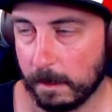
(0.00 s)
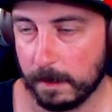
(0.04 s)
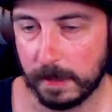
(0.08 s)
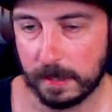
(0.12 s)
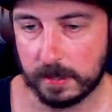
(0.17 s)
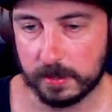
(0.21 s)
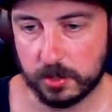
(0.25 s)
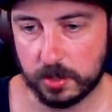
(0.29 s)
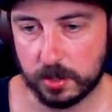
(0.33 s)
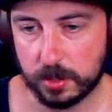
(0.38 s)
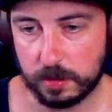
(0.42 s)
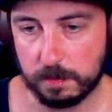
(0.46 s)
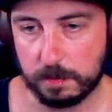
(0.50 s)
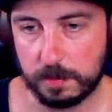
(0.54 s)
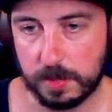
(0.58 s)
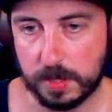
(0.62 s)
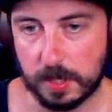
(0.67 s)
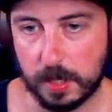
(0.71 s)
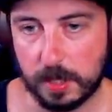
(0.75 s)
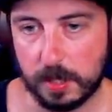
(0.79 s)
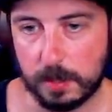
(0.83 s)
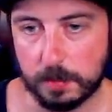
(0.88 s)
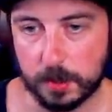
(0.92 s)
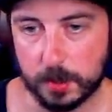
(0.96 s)
Should be
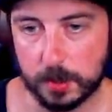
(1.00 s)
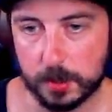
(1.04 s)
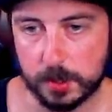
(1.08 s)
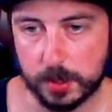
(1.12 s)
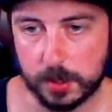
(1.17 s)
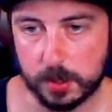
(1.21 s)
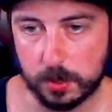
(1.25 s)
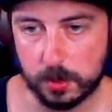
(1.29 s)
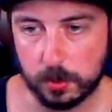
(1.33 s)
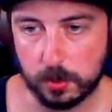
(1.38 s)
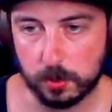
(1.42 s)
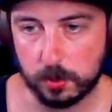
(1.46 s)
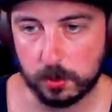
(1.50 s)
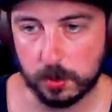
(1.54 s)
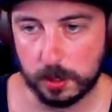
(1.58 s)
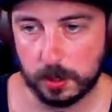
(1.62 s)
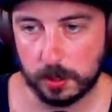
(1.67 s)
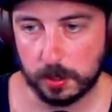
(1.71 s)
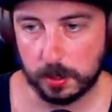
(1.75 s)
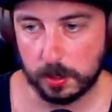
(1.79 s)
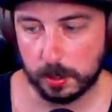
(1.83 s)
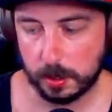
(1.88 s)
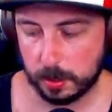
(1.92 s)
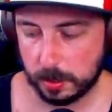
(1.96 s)
able to
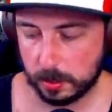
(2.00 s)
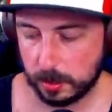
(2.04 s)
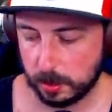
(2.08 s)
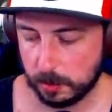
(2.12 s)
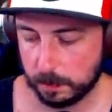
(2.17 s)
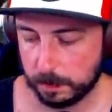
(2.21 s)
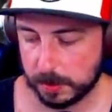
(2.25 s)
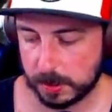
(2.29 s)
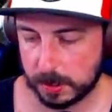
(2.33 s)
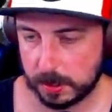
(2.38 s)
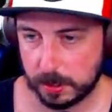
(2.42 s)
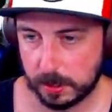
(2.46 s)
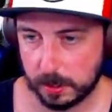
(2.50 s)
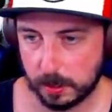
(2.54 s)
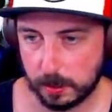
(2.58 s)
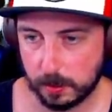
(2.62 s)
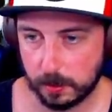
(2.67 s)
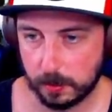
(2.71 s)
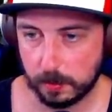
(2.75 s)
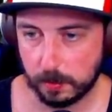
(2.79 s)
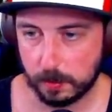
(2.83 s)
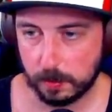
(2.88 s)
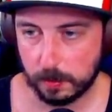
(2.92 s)
help us out.